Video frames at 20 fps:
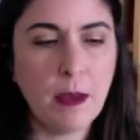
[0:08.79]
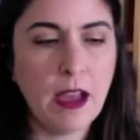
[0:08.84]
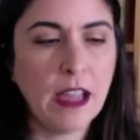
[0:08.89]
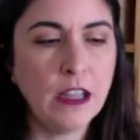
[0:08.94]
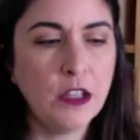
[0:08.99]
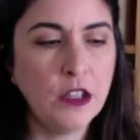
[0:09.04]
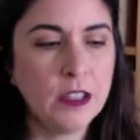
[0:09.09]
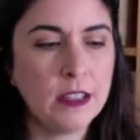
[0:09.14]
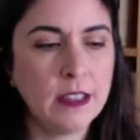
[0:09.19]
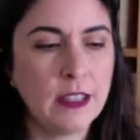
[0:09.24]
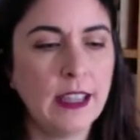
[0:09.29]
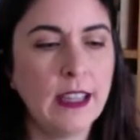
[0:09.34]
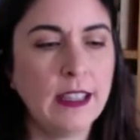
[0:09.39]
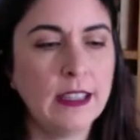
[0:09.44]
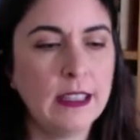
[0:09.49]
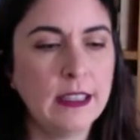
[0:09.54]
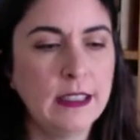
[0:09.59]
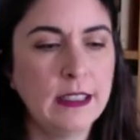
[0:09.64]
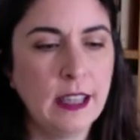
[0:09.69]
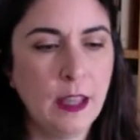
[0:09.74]
I just like
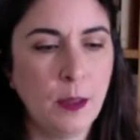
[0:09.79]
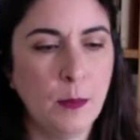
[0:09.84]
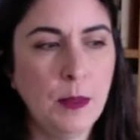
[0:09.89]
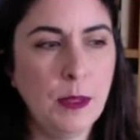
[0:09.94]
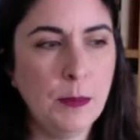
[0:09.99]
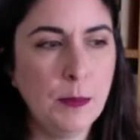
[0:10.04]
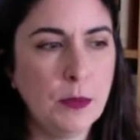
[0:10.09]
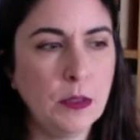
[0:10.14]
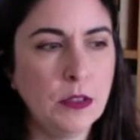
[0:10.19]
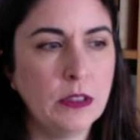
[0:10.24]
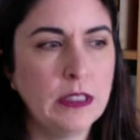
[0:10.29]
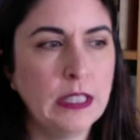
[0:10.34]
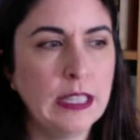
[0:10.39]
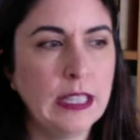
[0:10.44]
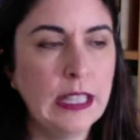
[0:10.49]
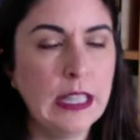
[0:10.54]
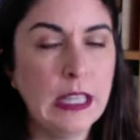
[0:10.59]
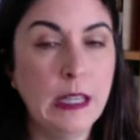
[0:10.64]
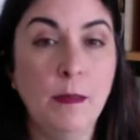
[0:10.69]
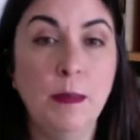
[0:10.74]
to tell people to
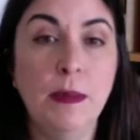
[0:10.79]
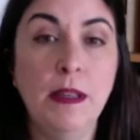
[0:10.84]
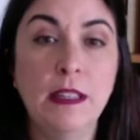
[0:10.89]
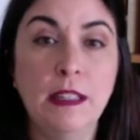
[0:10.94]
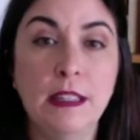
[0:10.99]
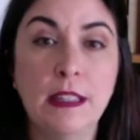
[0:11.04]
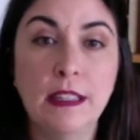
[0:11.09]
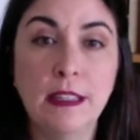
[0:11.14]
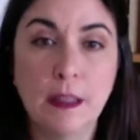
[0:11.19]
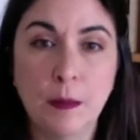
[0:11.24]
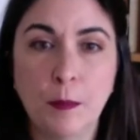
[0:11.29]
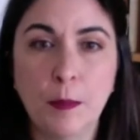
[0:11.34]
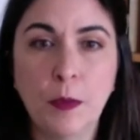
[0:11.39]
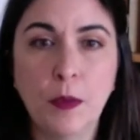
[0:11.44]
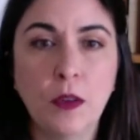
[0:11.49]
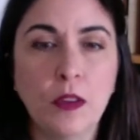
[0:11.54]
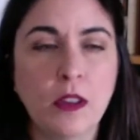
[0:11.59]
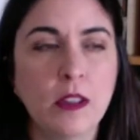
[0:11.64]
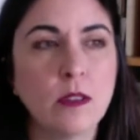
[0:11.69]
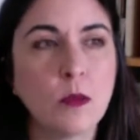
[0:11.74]
keep it
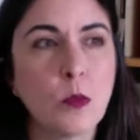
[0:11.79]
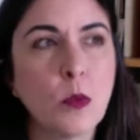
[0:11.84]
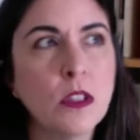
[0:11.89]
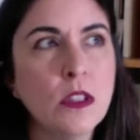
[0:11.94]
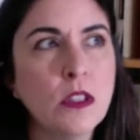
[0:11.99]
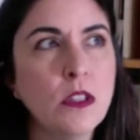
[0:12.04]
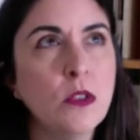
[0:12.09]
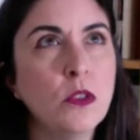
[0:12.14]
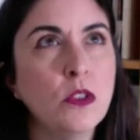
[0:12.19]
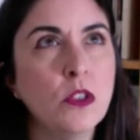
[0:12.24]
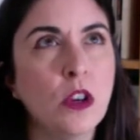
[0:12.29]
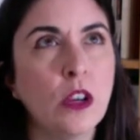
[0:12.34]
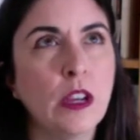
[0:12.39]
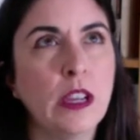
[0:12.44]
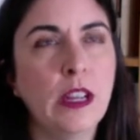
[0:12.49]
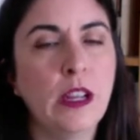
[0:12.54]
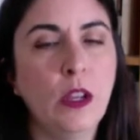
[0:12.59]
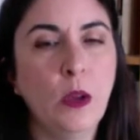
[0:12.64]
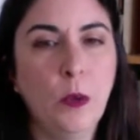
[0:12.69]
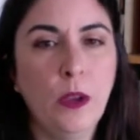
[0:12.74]
simple, because once you start
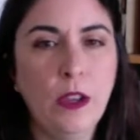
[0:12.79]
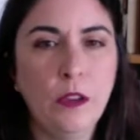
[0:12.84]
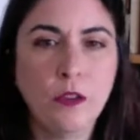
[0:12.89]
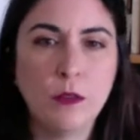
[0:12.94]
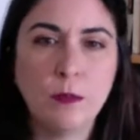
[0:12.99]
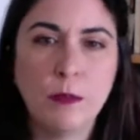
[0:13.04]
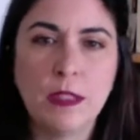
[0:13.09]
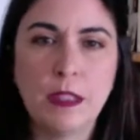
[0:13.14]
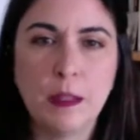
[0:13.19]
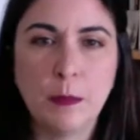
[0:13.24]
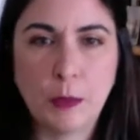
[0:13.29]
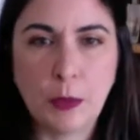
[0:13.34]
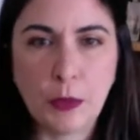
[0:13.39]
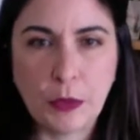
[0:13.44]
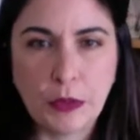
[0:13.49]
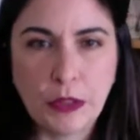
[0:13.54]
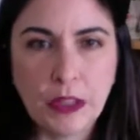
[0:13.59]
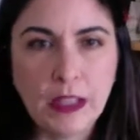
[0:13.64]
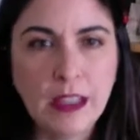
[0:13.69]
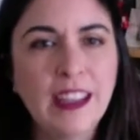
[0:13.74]
getting away from
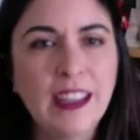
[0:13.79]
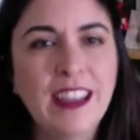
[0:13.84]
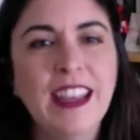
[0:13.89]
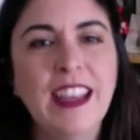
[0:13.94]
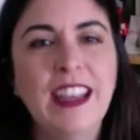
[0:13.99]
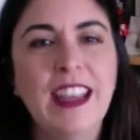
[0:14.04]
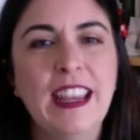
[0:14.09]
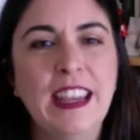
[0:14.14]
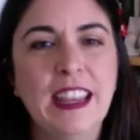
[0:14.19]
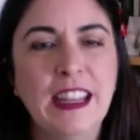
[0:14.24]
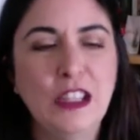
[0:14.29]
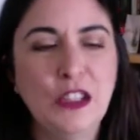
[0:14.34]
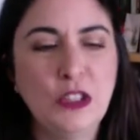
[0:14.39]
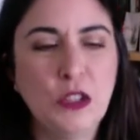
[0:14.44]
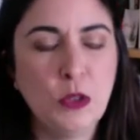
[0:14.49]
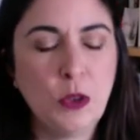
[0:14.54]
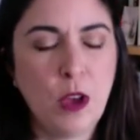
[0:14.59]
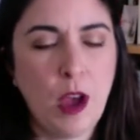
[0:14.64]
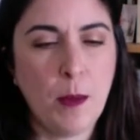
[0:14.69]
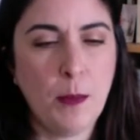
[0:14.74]
simple and getting
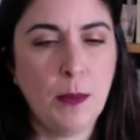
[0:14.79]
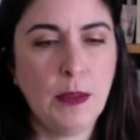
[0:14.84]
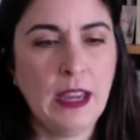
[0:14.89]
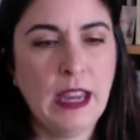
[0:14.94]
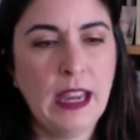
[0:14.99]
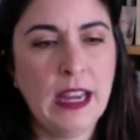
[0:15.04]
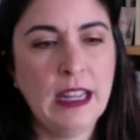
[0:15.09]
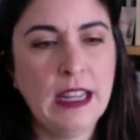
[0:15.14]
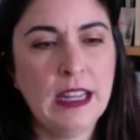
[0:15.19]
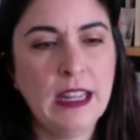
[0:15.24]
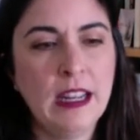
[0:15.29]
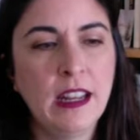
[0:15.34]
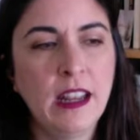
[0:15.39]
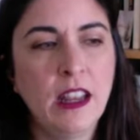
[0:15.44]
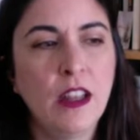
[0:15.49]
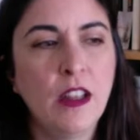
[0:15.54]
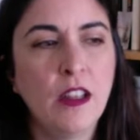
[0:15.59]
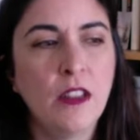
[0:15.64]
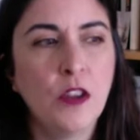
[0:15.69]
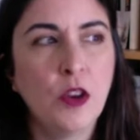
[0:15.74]
too complicated,
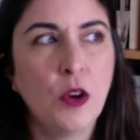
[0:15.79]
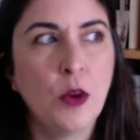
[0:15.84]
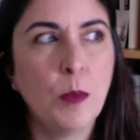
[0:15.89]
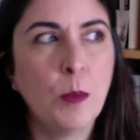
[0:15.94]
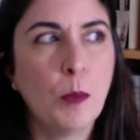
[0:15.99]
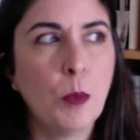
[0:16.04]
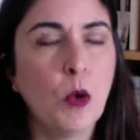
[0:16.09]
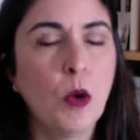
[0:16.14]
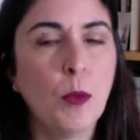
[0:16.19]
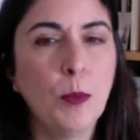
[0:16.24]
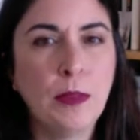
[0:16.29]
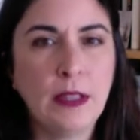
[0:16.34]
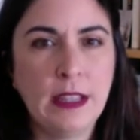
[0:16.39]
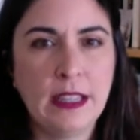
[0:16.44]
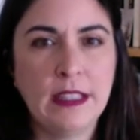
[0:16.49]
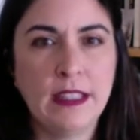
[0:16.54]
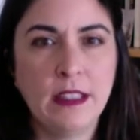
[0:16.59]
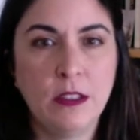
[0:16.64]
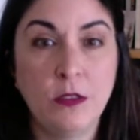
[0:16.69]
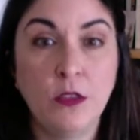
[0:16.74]
there are more
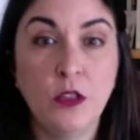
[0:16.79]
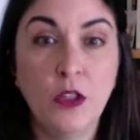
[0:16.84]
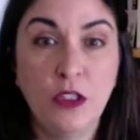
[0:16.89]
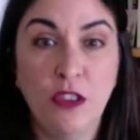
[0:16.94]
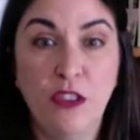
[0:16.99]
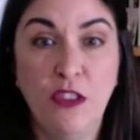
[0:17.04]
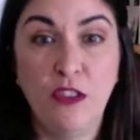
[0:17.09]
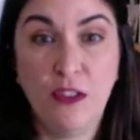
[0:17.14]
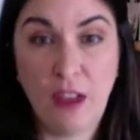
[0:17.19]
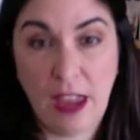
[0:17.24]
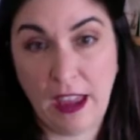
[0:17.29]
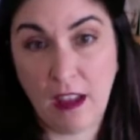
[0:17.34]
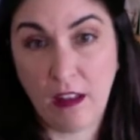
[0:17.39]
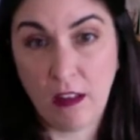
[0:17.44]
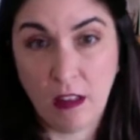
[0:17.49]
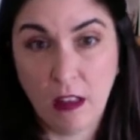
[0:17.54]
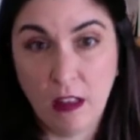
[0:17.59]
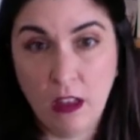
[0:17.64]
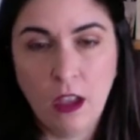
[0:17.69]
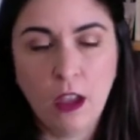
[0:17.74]
places for you to
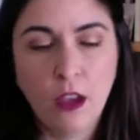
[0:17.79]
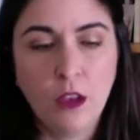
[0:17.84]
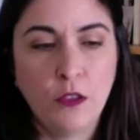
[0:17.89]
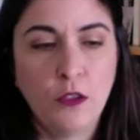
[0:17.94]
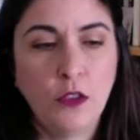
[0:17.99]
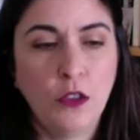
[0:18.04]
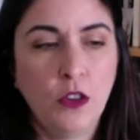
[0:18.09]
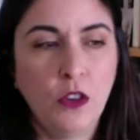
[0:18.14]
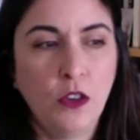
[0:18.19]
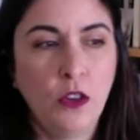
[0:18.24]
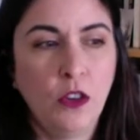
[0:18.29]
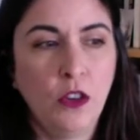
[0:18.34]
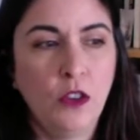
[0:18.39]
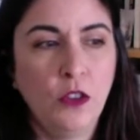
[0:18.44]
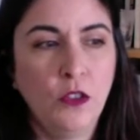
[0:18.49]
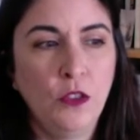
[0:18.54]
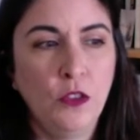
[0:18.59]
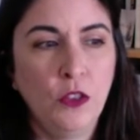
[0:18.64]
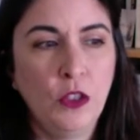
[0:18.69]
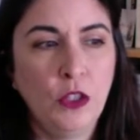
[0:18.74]
fail, for
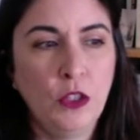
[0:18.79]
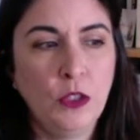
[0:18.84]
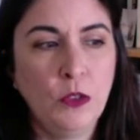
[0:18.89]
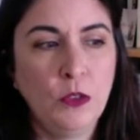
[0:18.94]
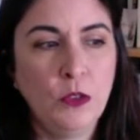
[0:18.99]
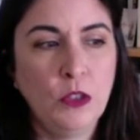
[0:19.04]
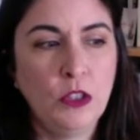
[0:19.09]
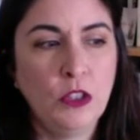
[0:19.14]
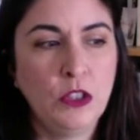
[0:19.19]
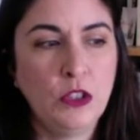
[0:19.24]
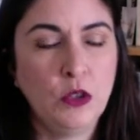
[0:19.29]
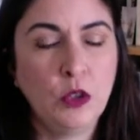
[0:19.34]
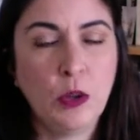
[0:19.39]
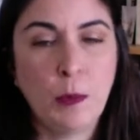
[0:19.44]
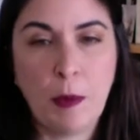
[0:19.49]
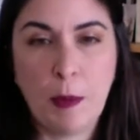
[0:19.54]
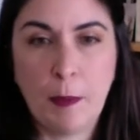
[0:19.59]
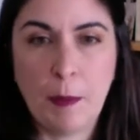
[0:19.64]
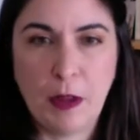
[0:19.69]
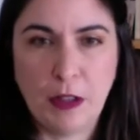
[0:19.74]
you to trip
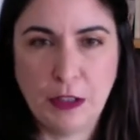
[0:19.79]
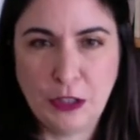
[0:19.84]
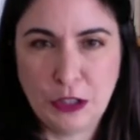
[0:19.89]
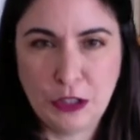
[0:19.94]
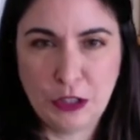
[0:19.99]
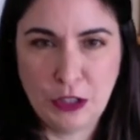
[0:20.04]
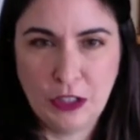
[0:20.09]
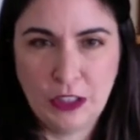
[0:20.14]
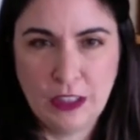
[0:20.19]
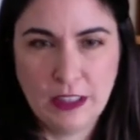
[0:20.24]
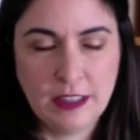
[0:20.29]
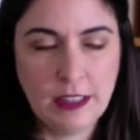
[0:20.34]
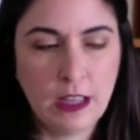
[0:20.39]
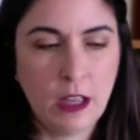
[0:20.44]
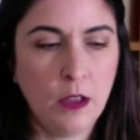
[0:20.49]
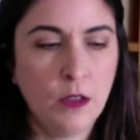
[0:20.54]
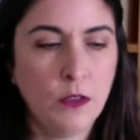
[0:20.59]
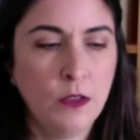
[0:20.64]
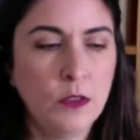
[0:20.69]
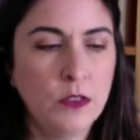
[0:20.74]
up on
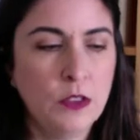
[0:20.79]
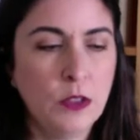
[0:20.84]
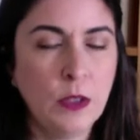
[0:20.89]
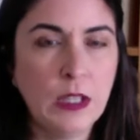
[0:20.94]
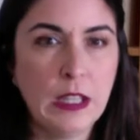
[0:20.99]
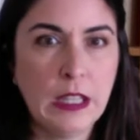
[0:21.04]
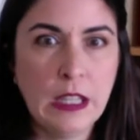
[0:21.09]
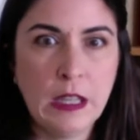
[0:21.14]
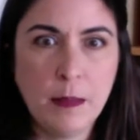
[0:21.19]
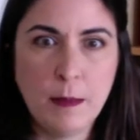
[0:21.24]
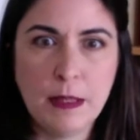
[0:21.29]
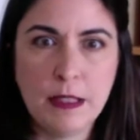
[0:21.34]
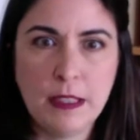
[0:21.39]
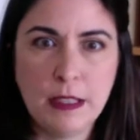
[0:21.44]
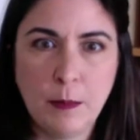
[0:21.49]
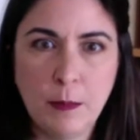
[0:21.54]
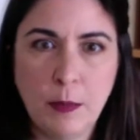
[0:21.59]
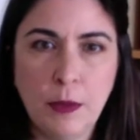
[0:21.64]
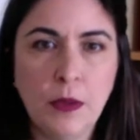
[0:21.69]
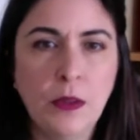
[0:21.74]
yourself. So keep it
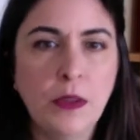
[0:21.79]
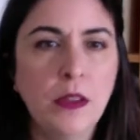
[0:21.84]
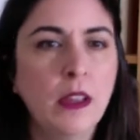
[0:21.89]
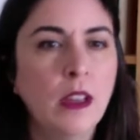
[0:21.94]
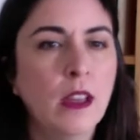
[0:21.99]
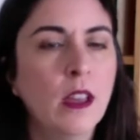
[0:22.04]
simple.